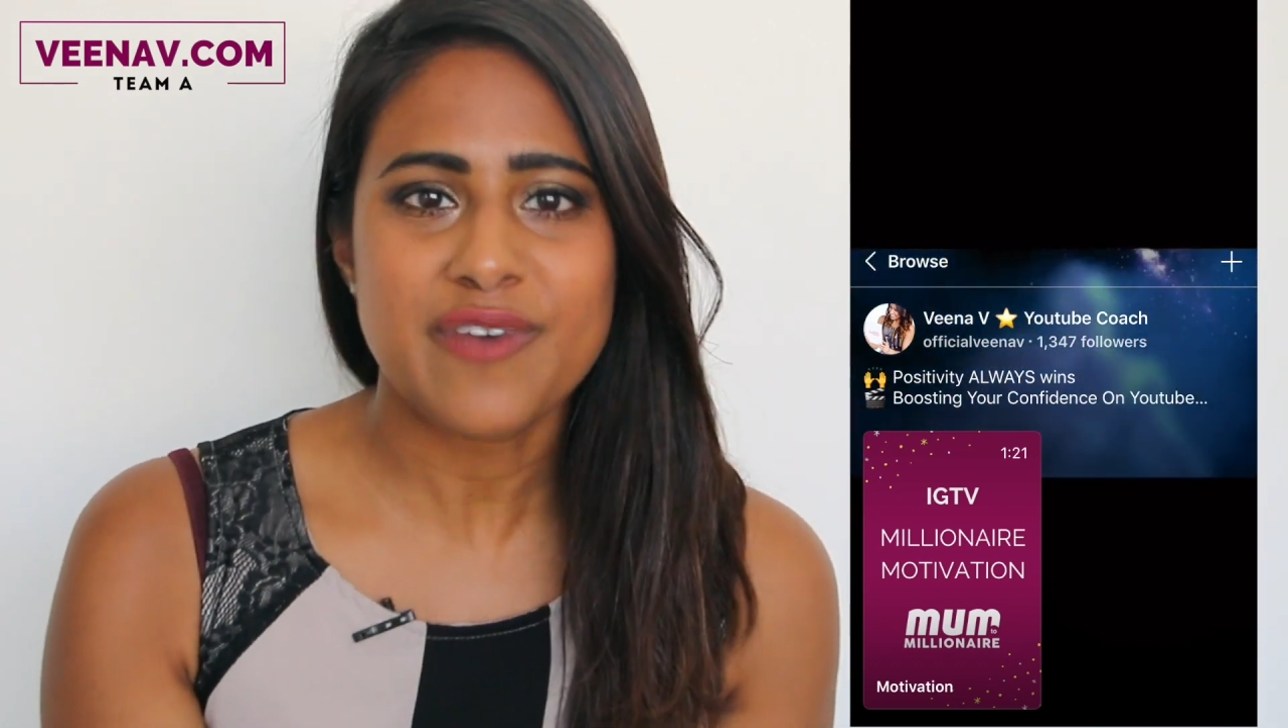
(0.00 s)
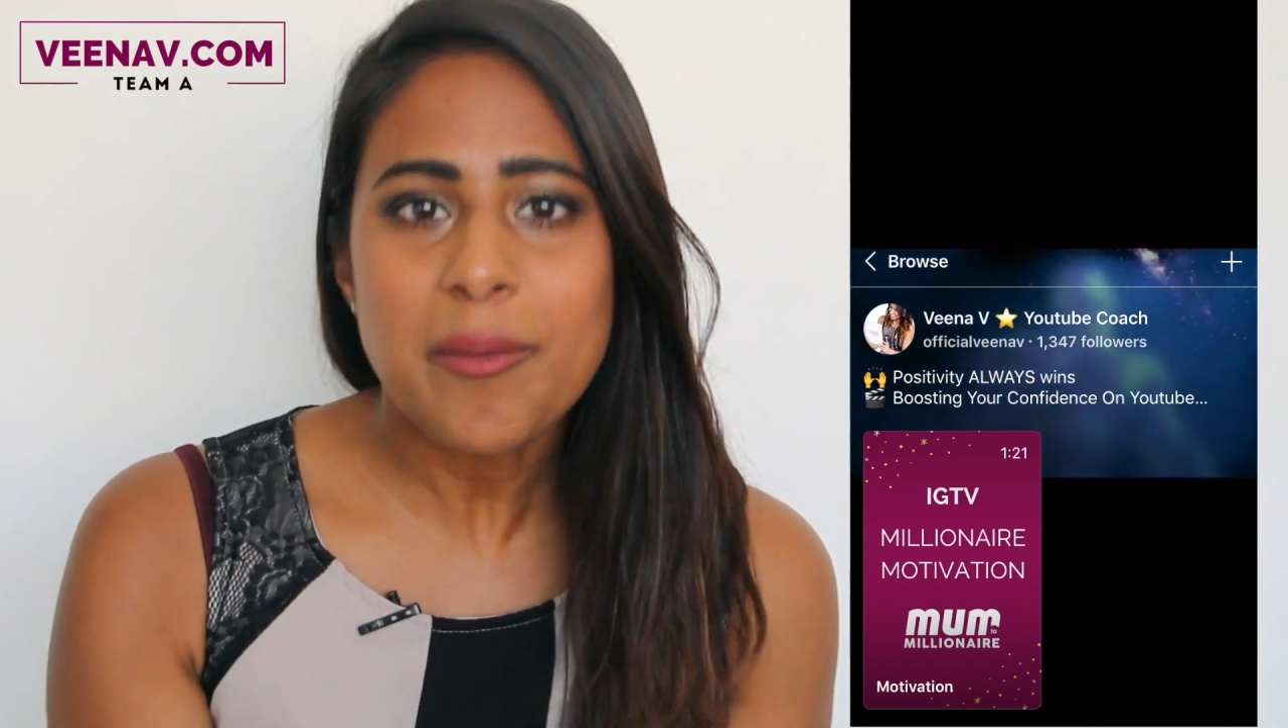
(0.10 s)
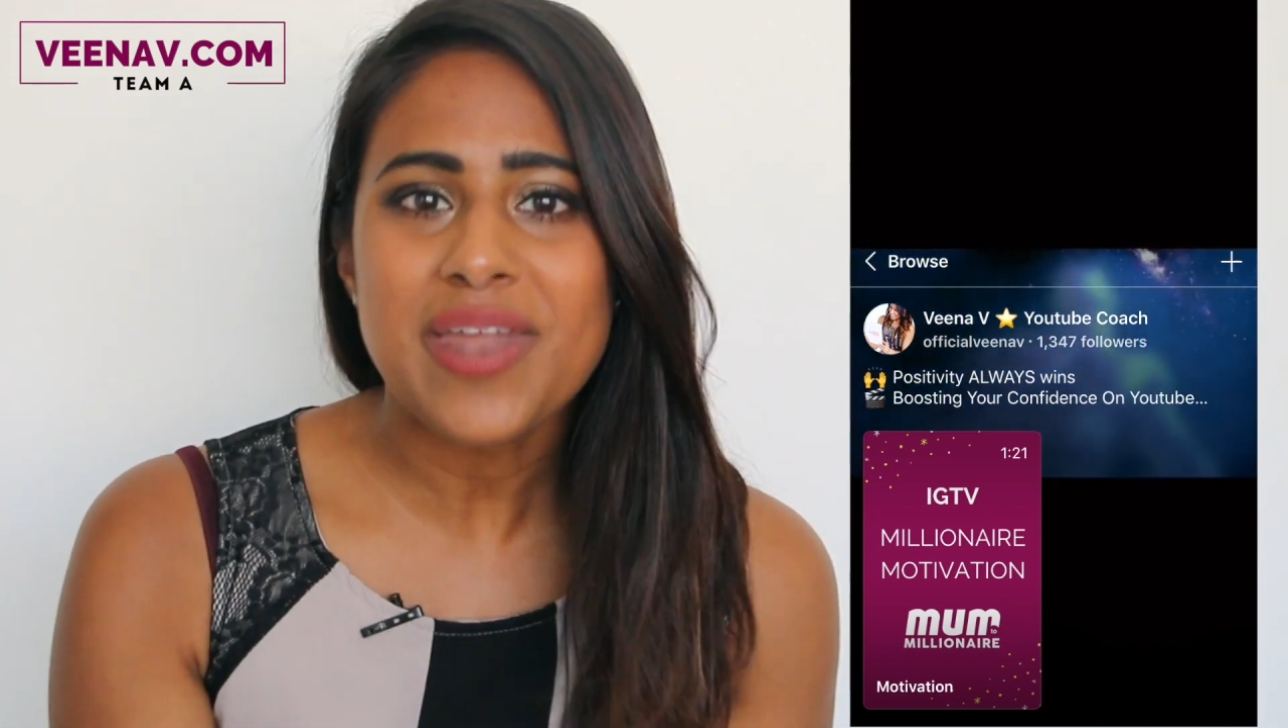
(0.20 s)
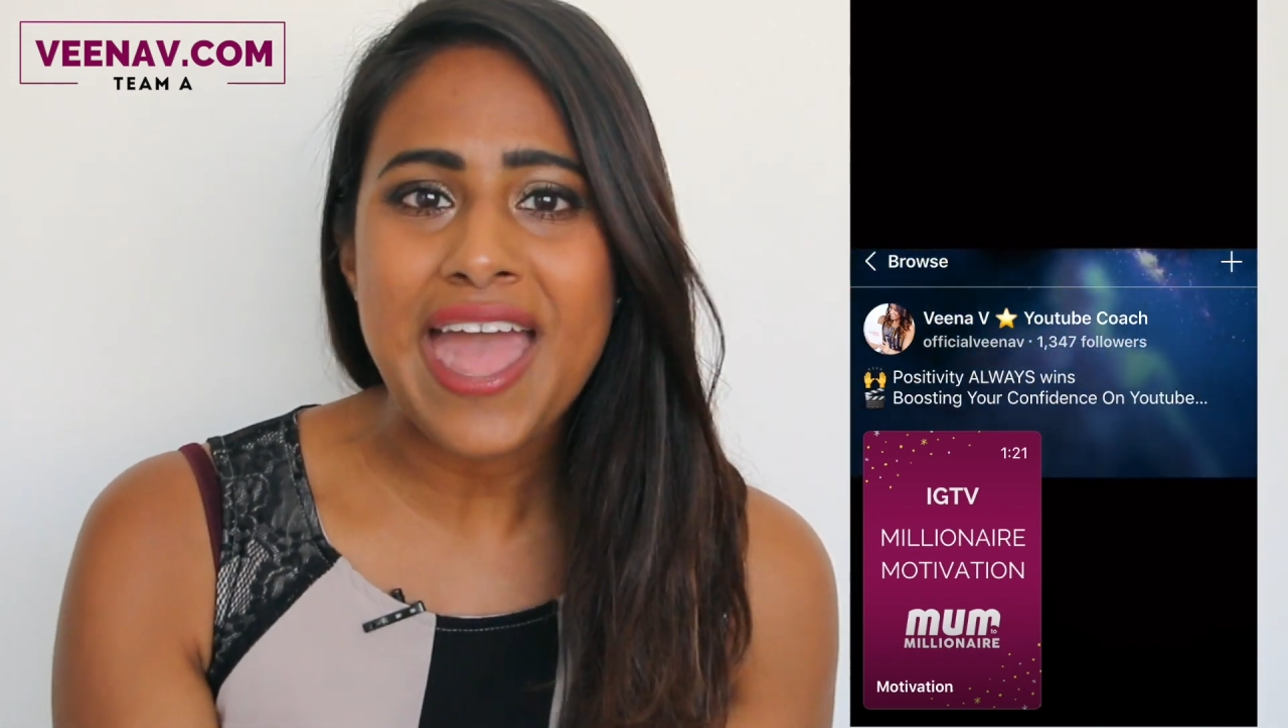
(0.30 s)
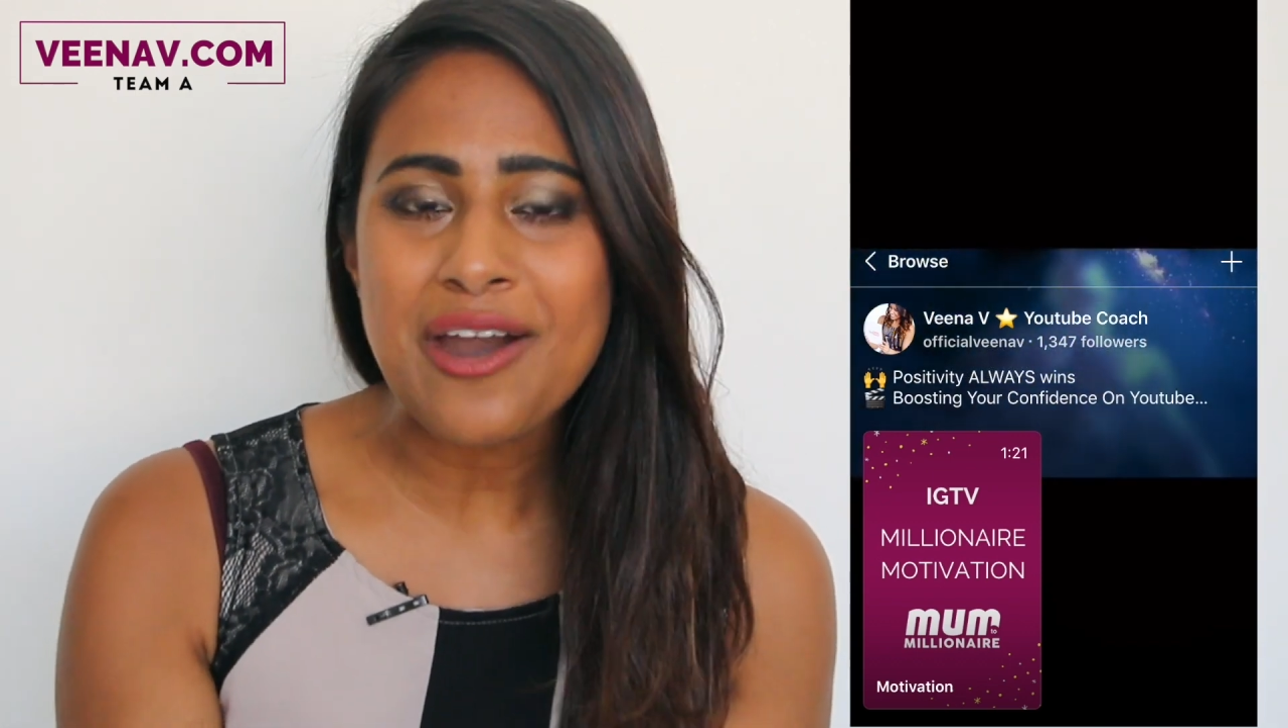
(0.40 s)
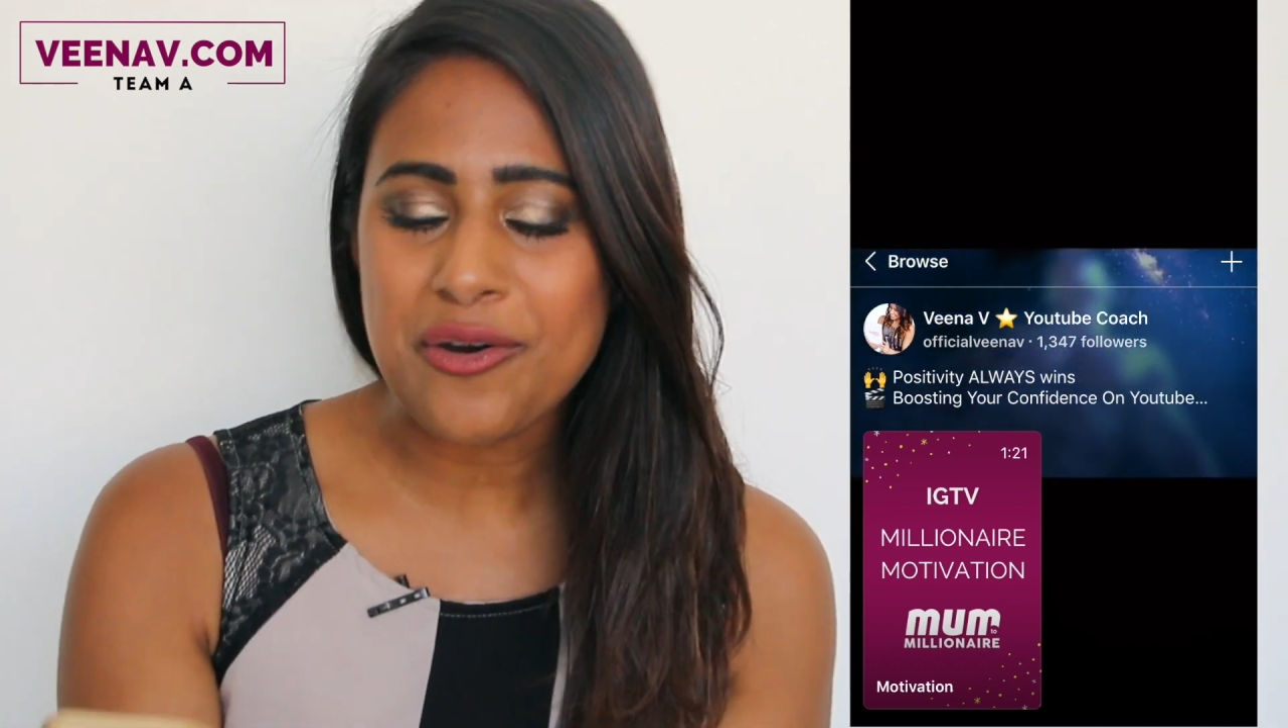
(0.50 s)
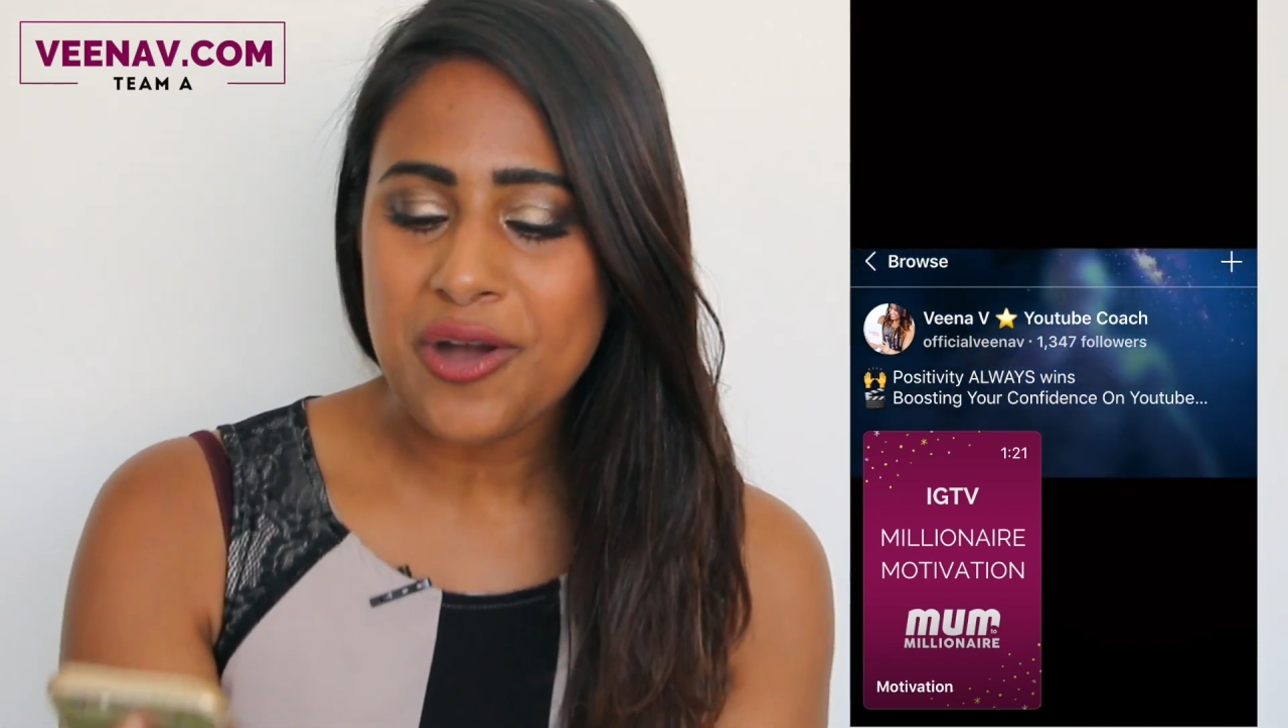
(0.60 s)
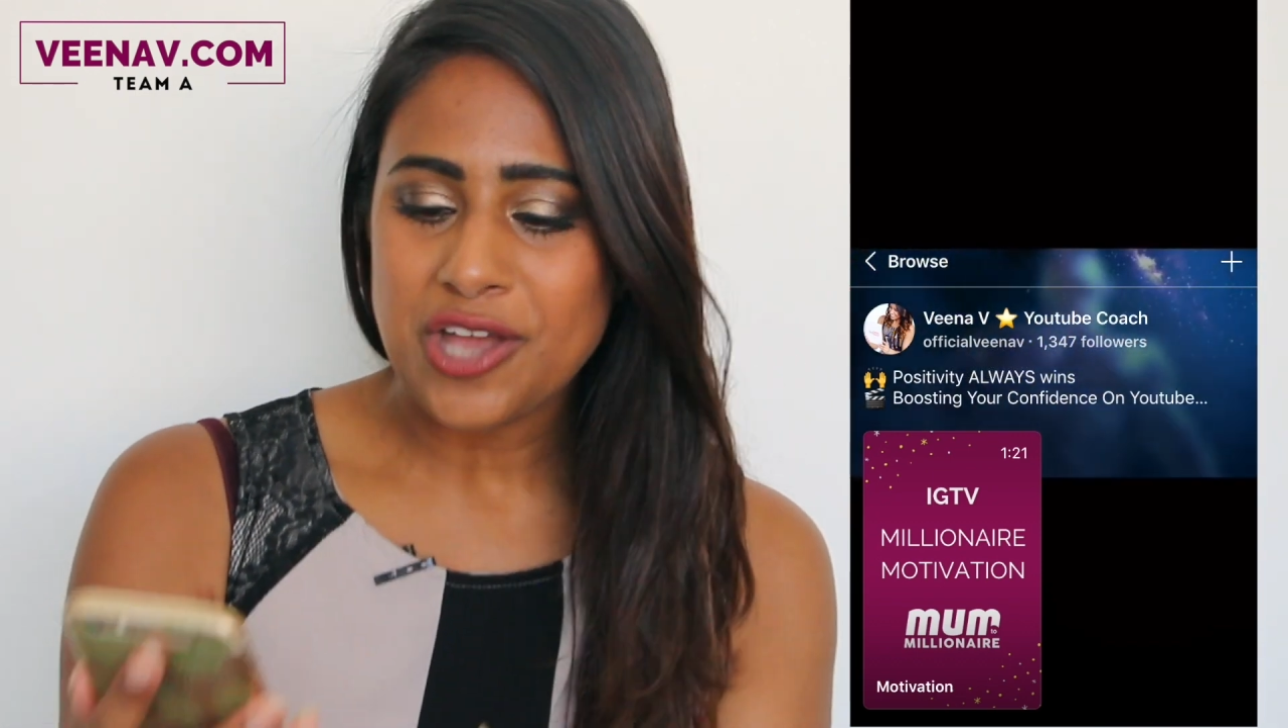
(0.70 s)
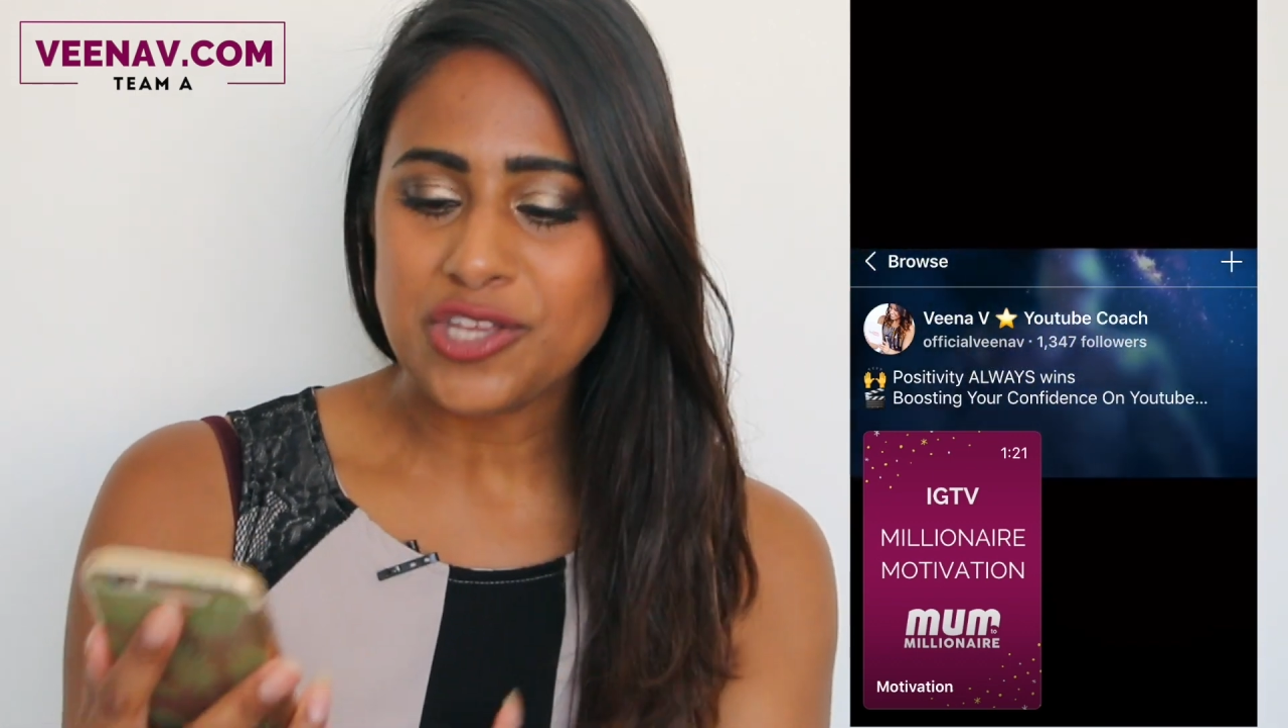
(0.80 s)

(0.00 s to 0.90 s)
thumbnail.